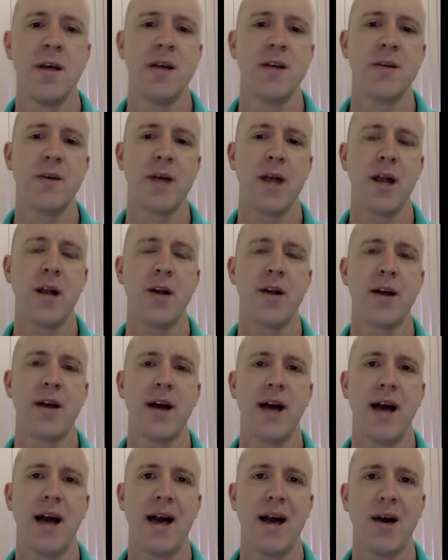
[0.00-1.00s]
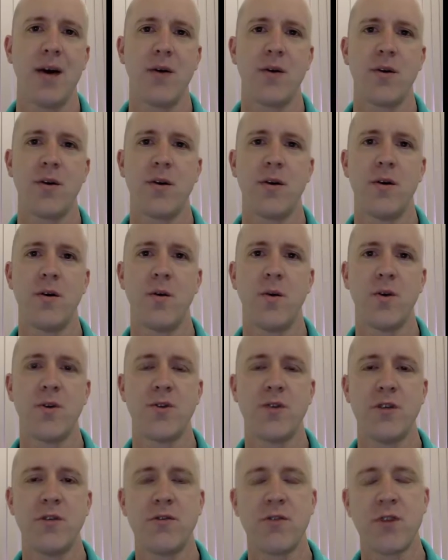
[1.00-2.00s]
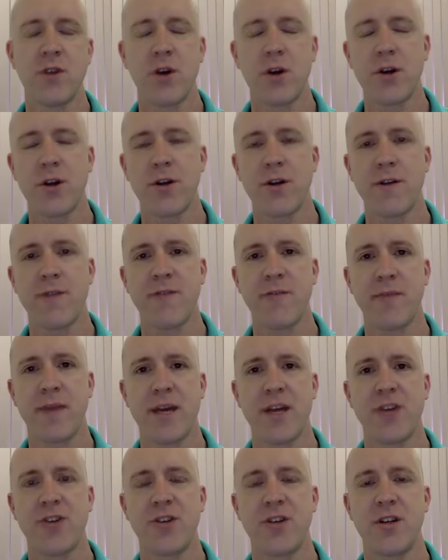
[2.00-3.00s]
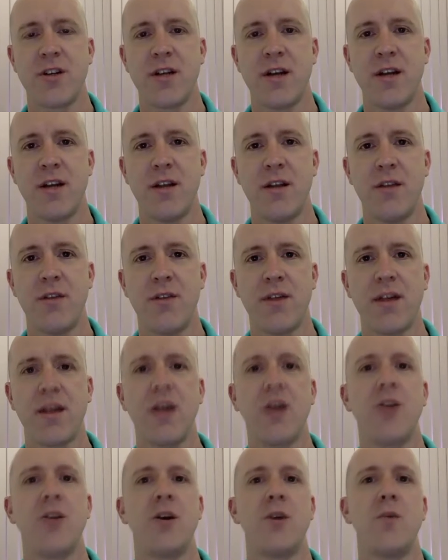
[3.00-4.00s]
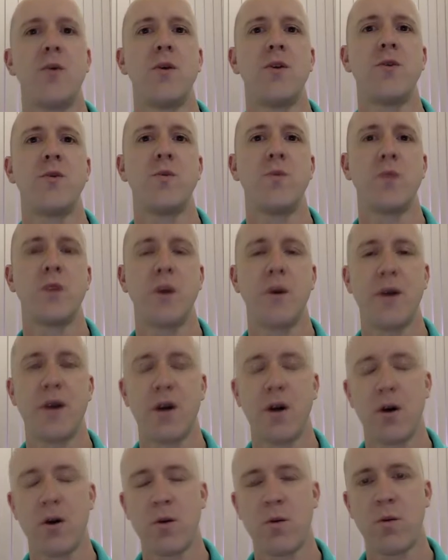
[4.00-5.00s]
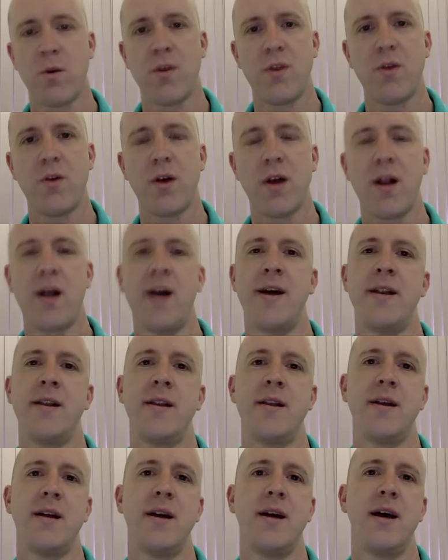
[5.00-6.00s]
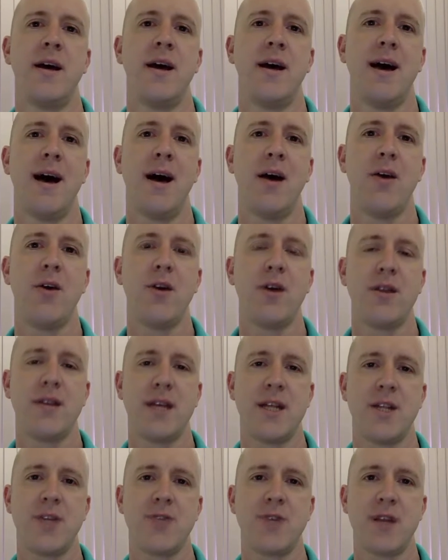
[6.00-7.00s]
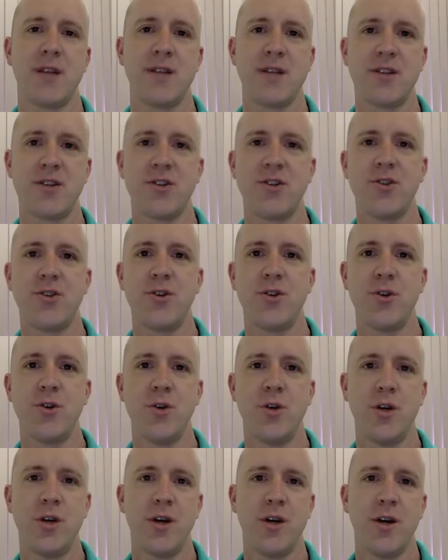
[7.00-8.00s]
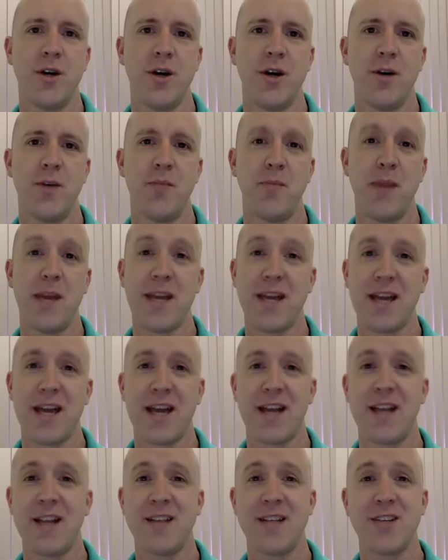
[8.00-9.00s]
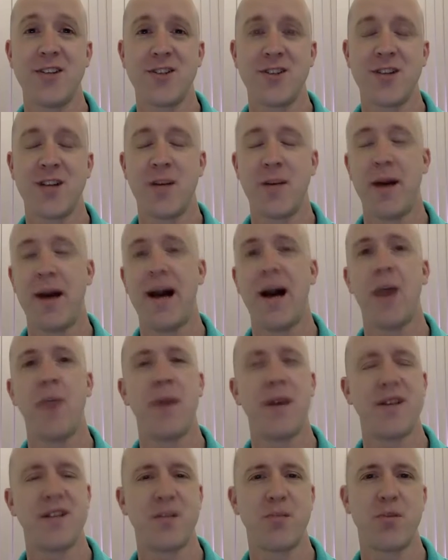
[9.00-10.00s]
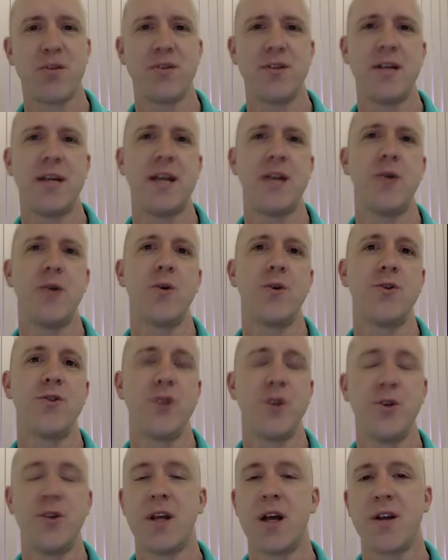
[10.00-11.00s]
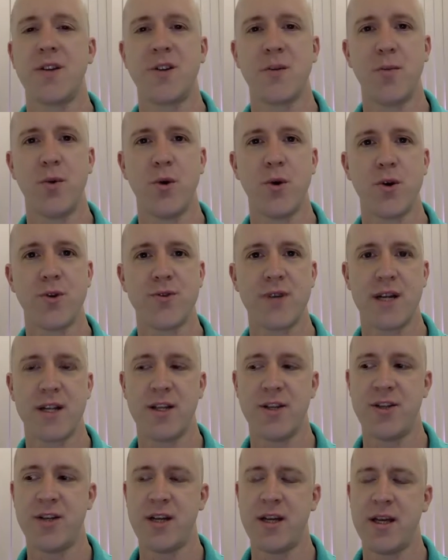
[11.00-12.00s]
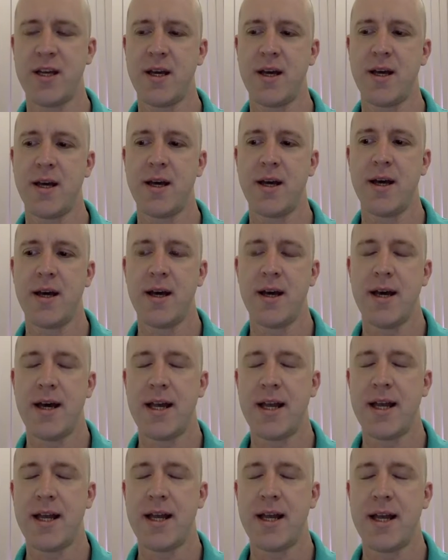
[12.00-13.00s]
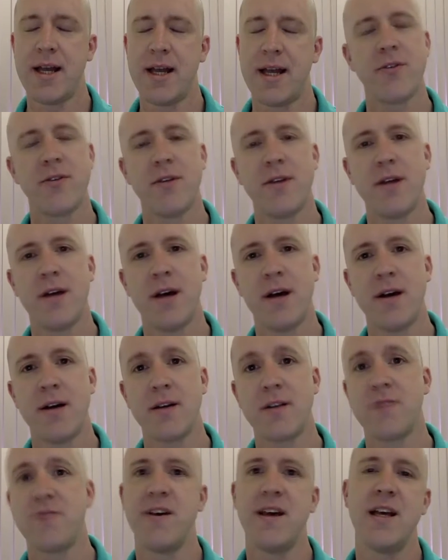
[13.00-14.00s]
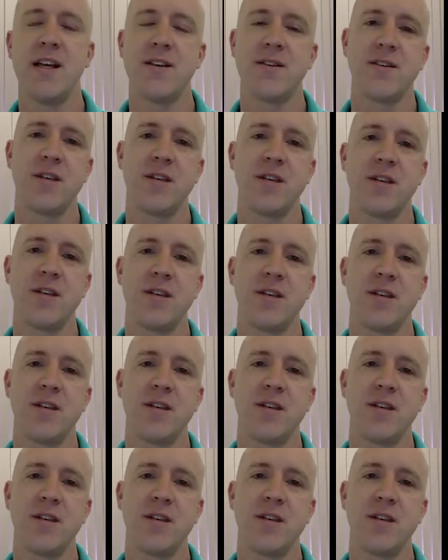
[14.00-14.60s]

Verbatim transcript: So we're going to look at how, once you've got your information and you think you know what's going on with your client, how you can then transition to making a decision about how best to proceed or choosing a support strategy. In different uh, spheres, you might